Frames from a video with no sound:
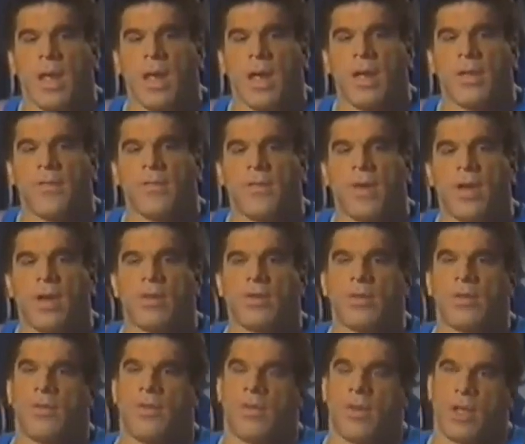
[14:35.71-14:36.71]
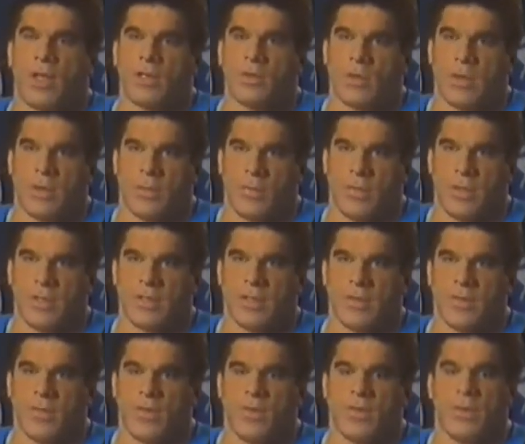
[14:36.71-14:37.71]
I follow the fly from the
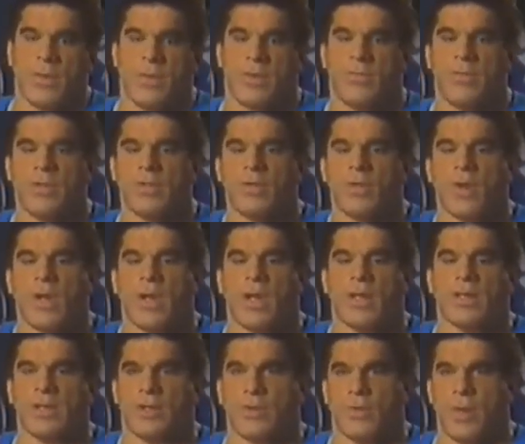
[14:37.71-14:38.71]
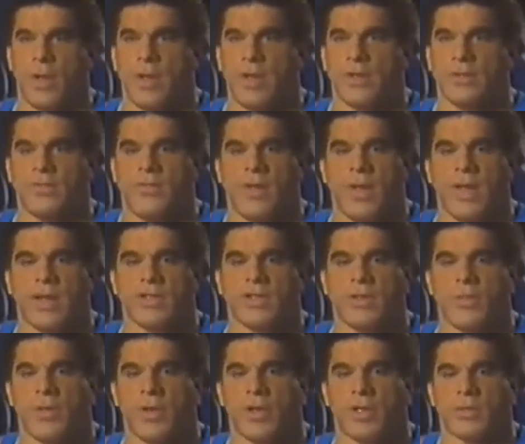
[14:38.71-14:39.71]
pressing movement. The reason why I like to train this
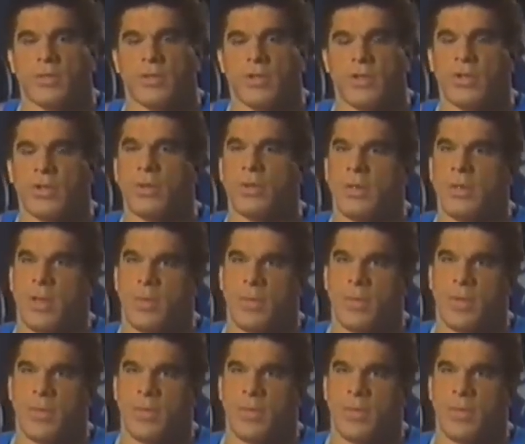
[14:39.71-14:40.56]
fashion because when you do dumbbell